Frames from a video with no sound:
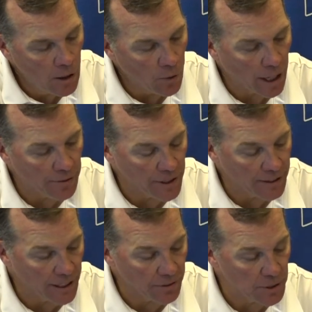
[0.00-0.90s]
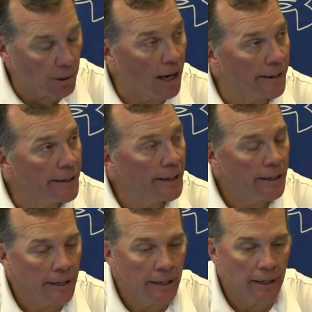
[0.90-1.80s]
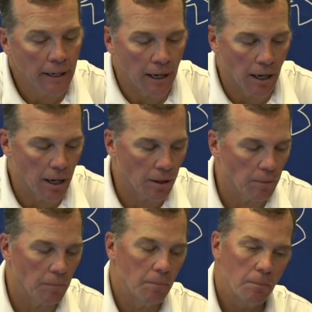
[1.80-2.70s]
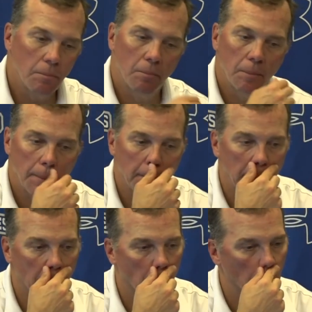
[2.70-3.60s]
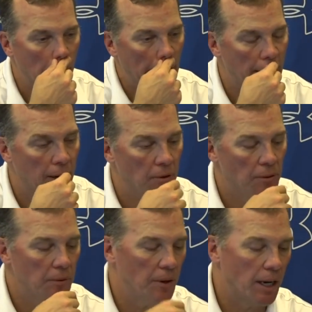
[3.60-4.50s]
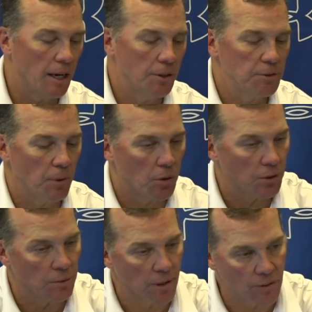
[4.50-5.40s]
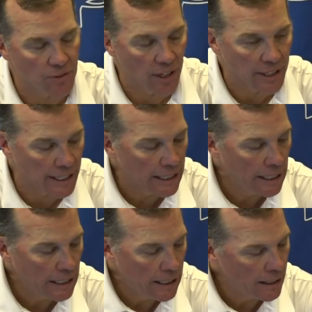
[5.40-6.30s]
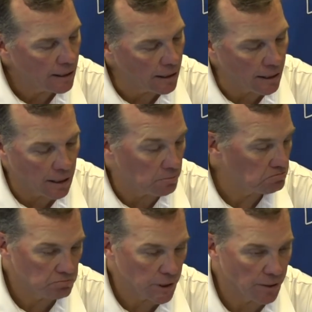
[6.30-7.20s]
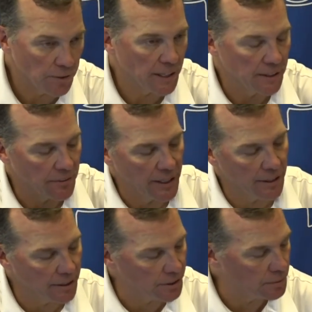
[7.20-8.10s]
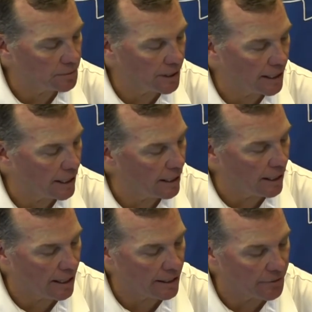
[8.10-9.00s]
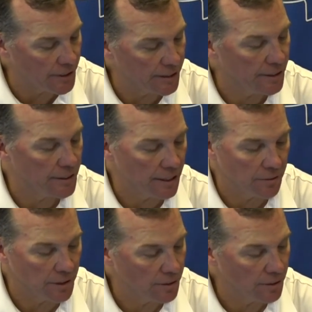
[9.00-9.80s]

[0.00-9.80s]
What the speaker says: Well, I think they responded. When I spoke with them on Sunday, they didn't. I didn't think that they would.